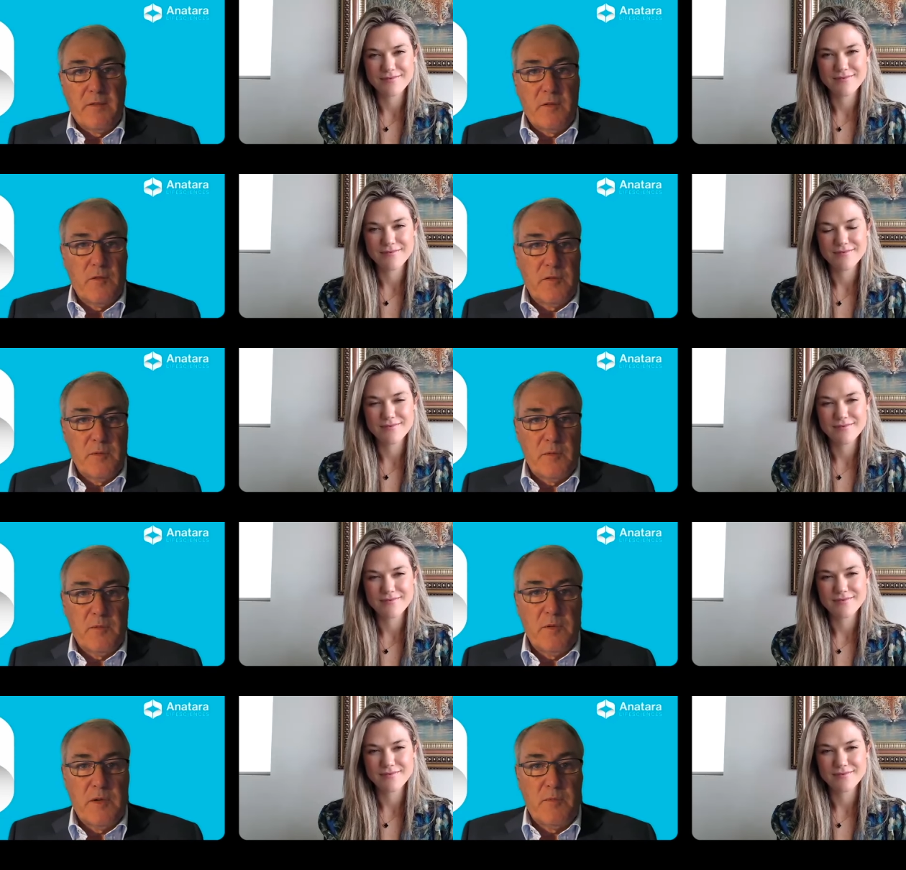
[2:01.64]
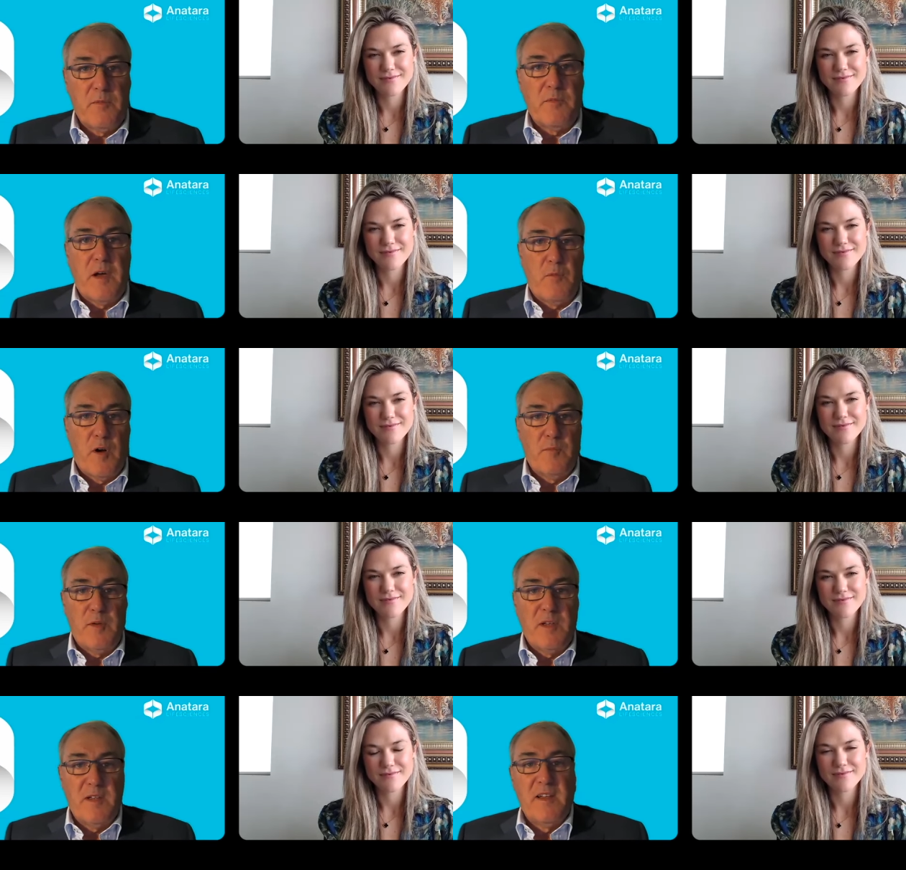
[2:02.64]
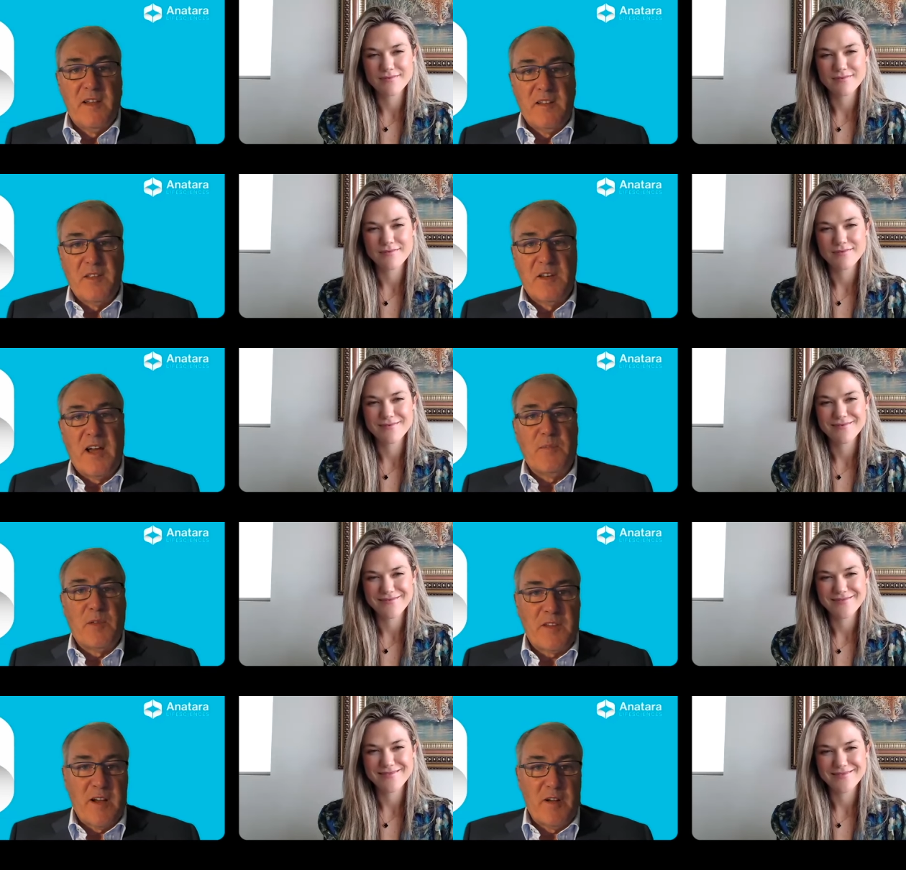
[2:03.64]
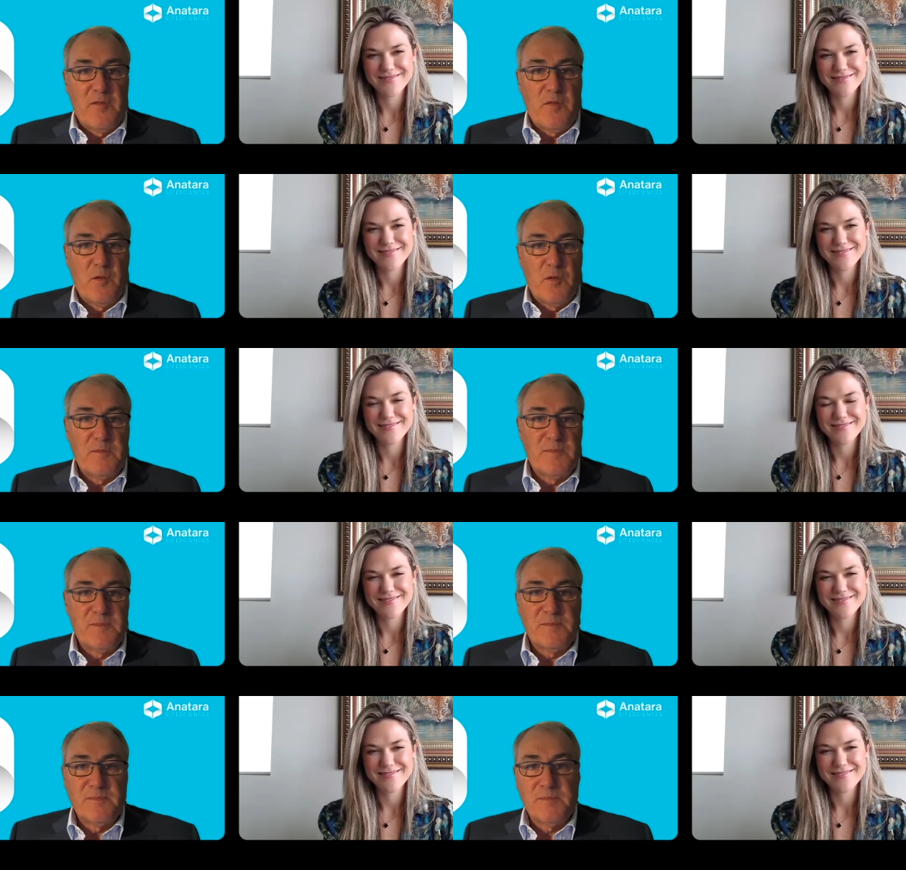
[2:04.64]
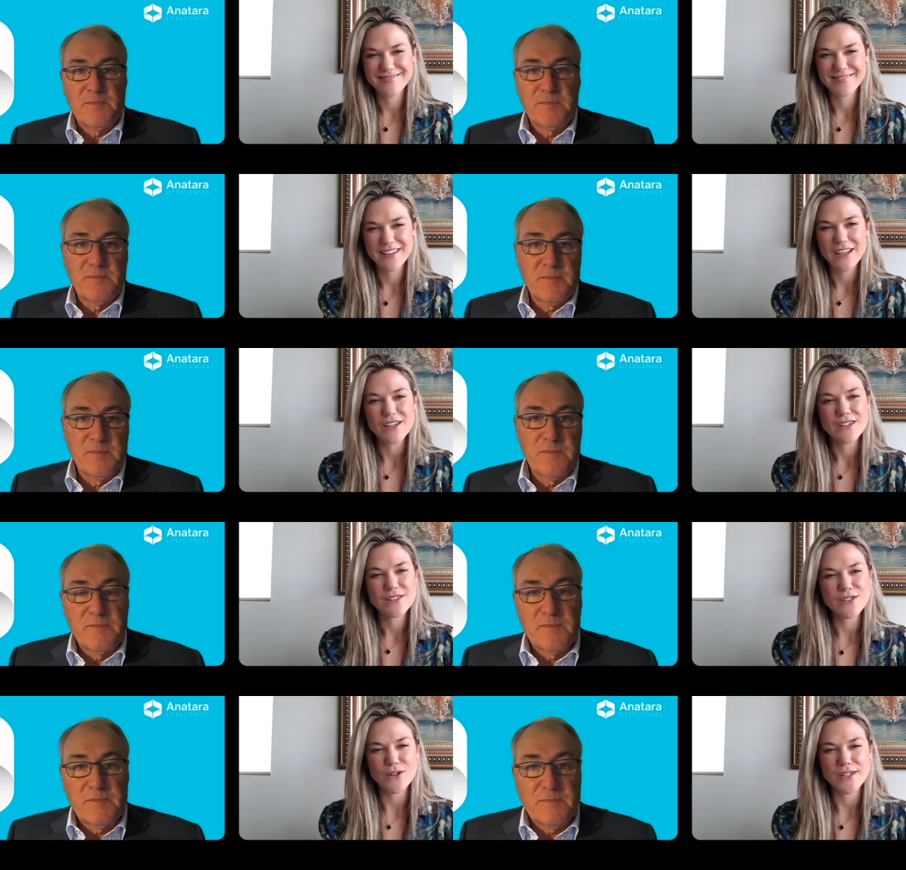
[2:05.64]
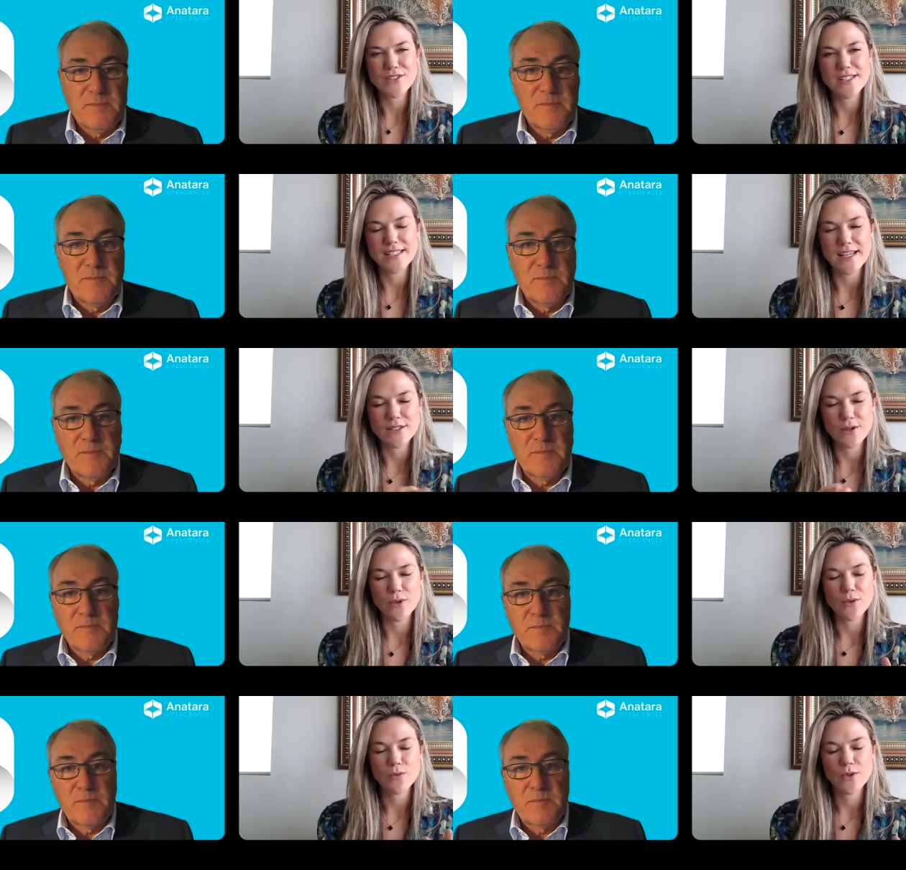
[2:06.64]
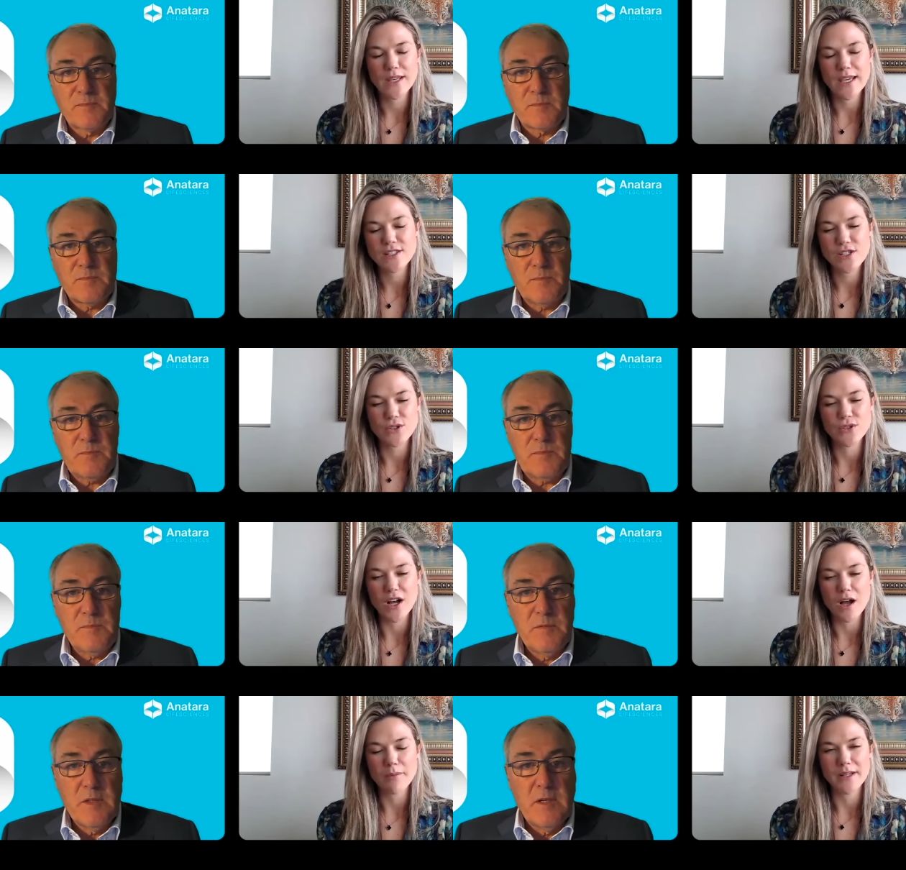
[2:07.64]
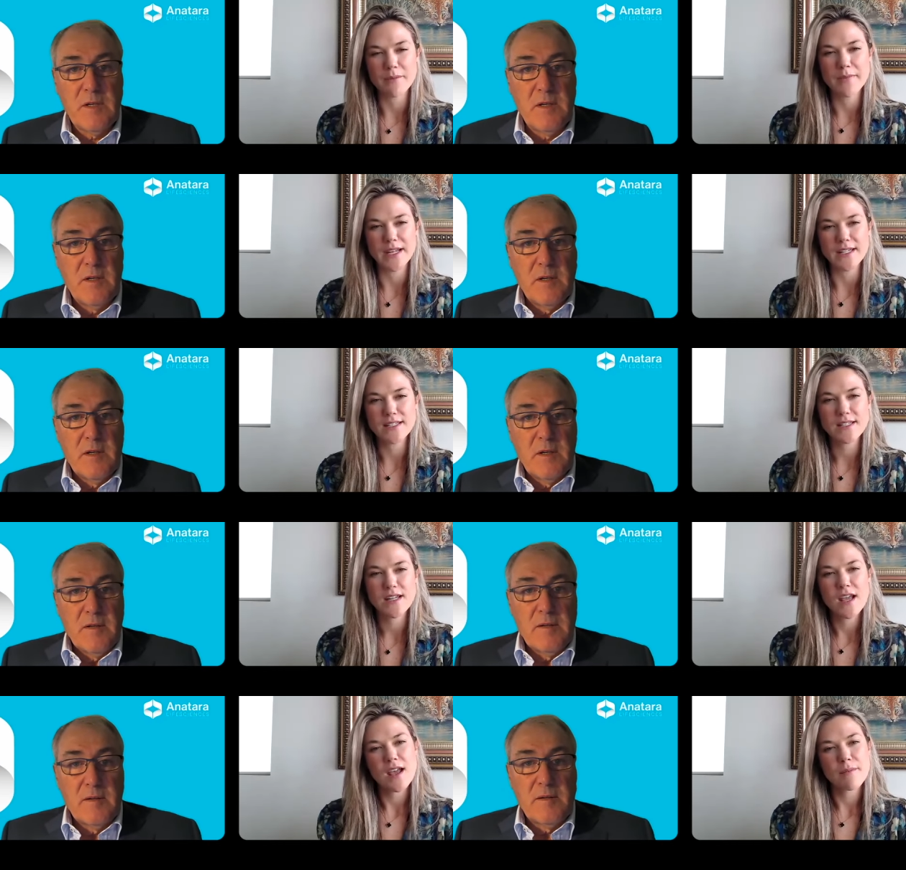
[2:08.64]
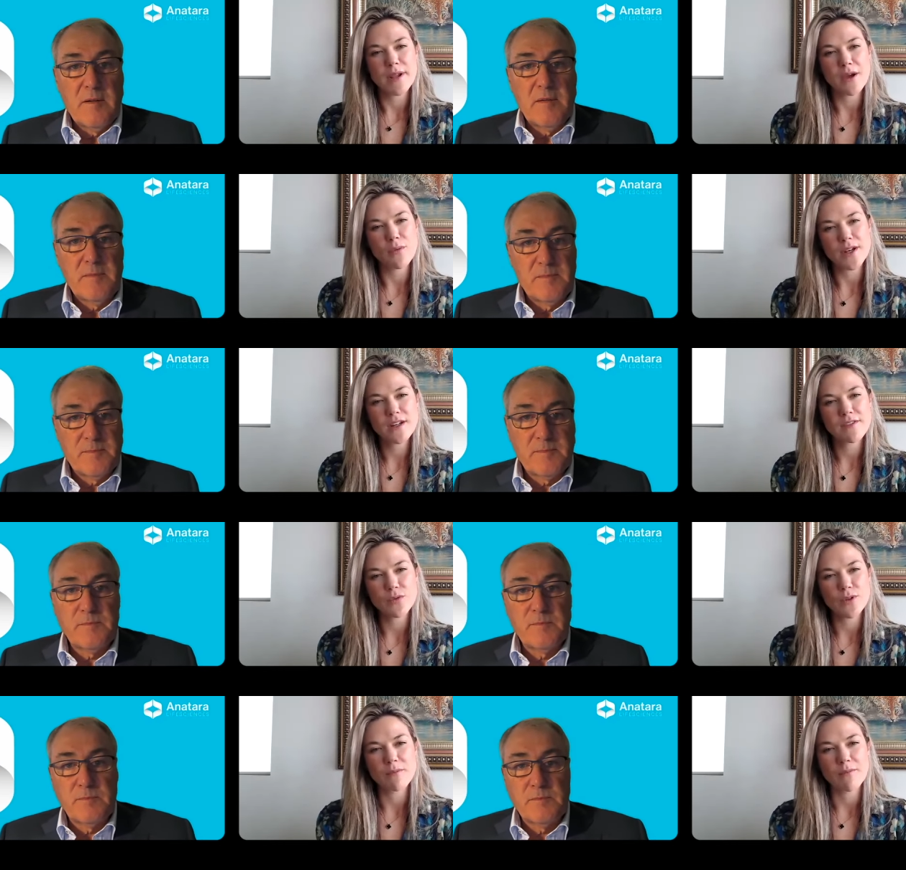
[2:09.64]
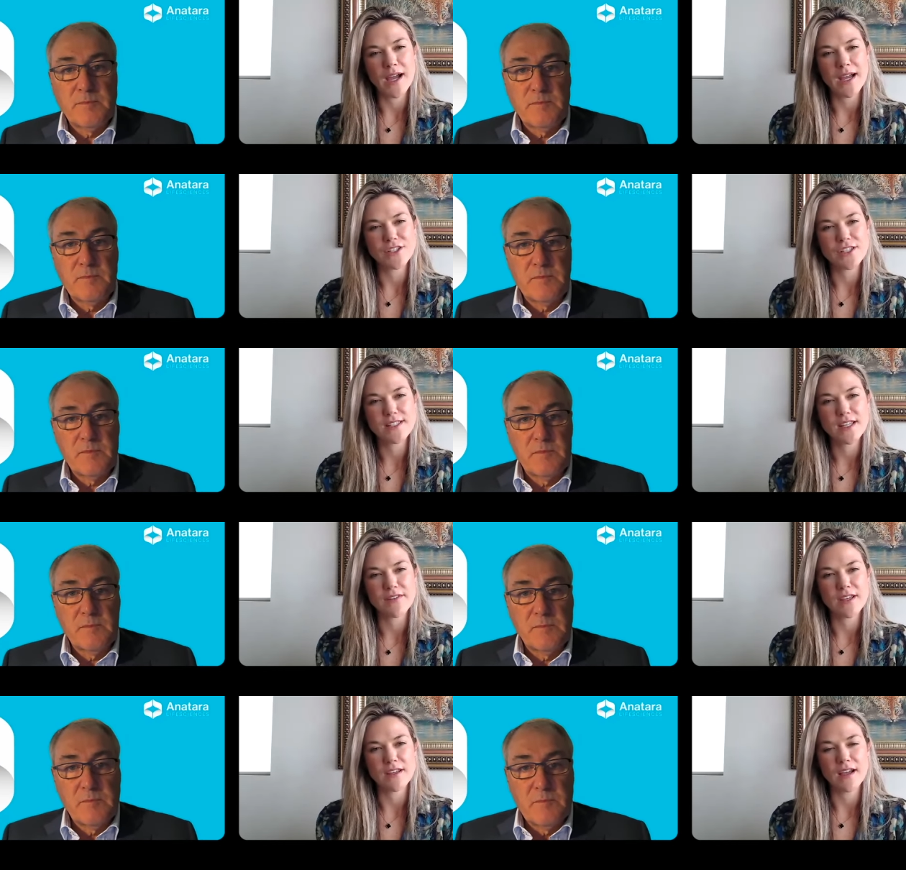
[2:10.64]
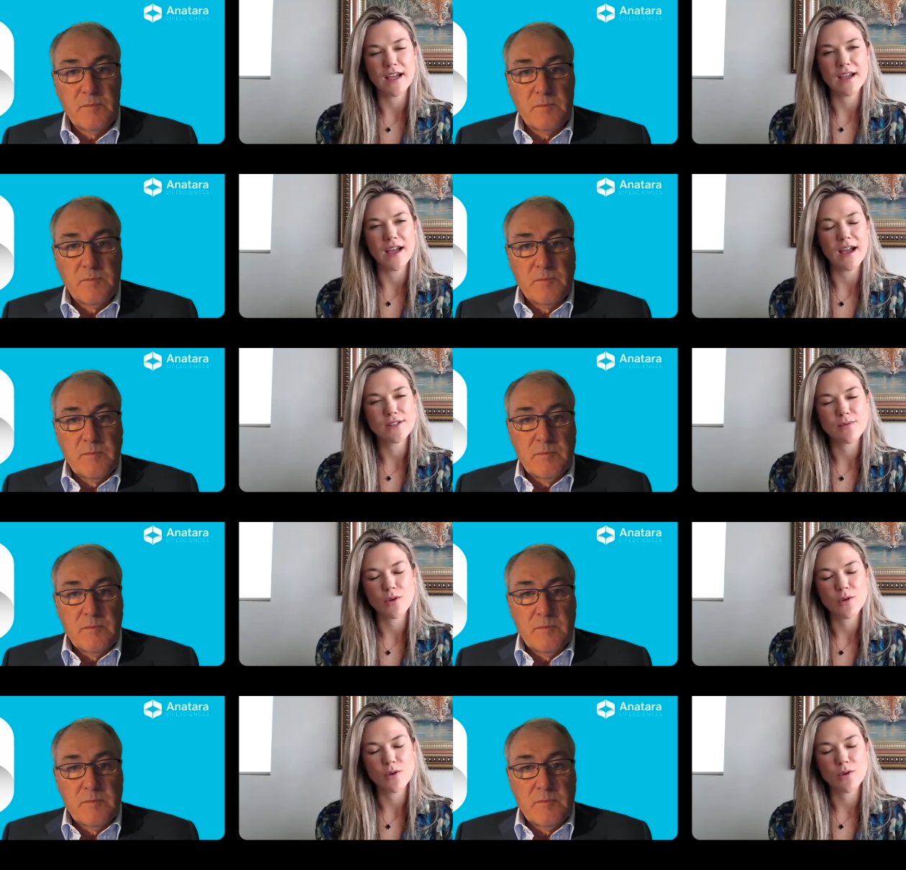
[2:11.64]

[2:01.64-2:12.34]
Speaker 1: of course, it will it, that won't be the name that's carried forward.
Speaker 2: So interesting, Dave. So we'll we'll get to GARP in a minute, but I wondered if you wouldn't mind just giving uh, our